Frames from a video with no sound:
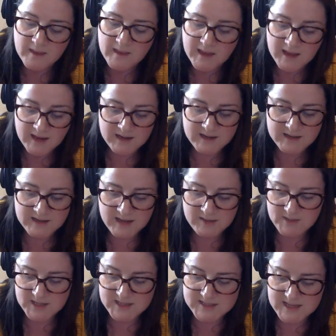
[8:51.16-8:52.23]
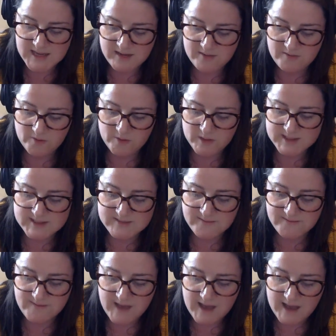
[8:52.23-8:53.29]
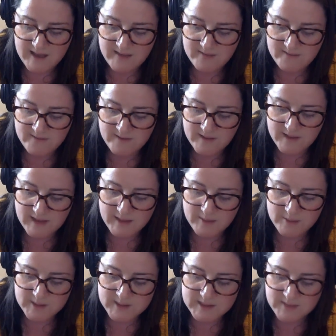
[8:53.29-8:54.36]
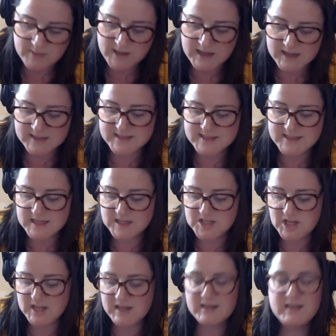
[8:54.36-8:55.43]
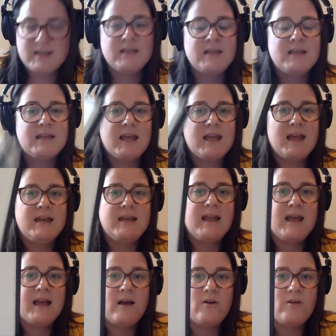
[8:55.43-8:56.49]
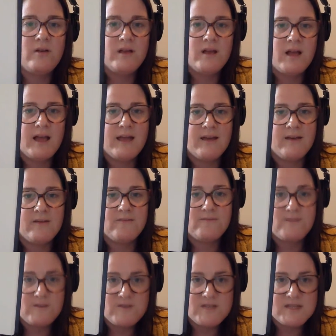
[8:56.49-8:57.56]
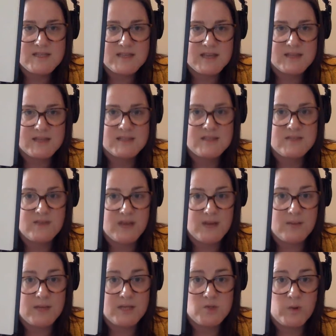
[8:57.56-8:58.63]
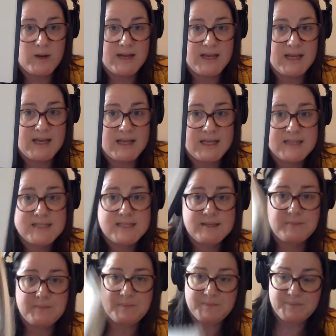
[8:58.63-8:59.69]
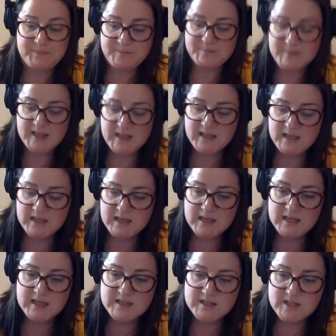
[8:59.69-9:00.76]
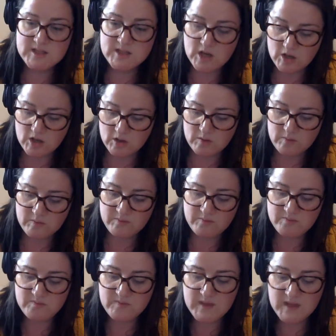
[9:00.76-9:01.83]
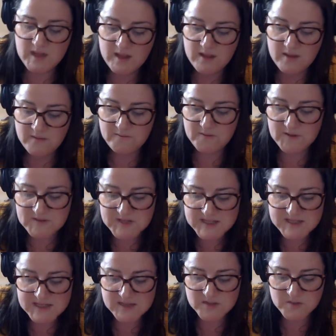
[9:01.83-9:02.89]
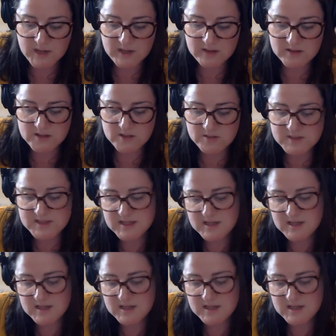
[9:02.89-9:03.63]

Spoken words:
89 minus 84 is 5. I bring down my next digit, and now I have 56 divided by 28. So 56 rounded to its